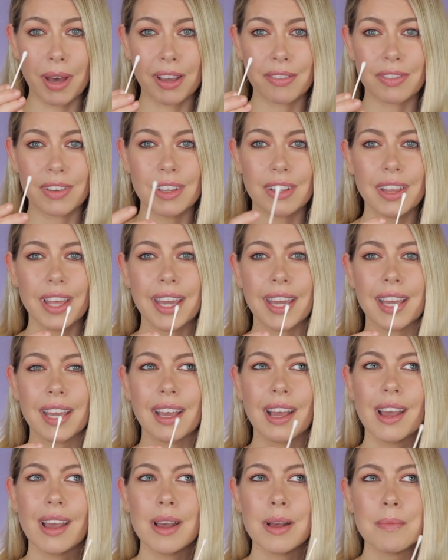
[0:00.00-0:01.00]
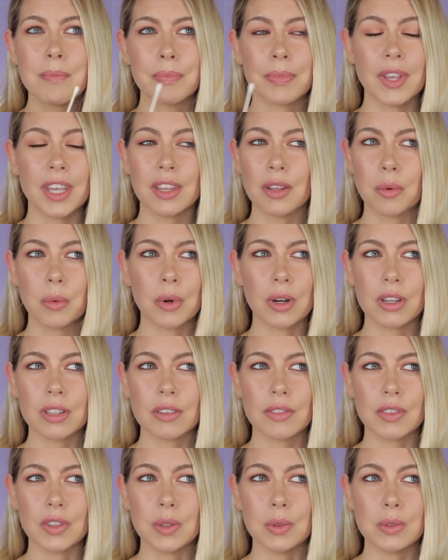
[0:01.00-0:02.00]
I feel like in the world
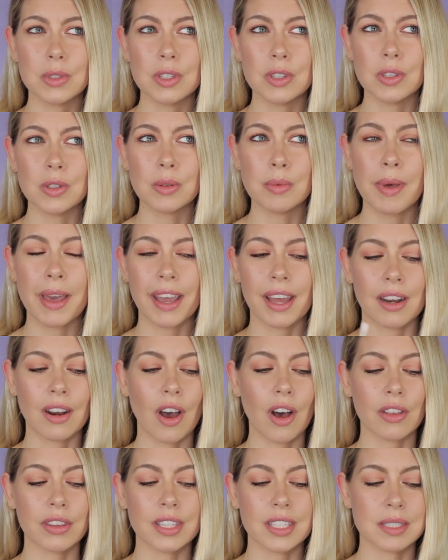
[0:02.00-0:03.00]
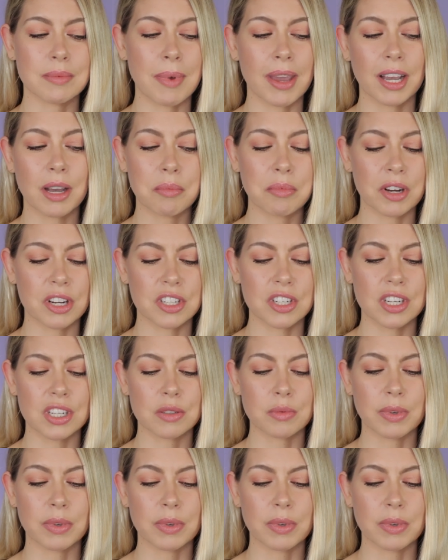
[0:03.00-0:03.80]
of YouTube and all these makeup brushes,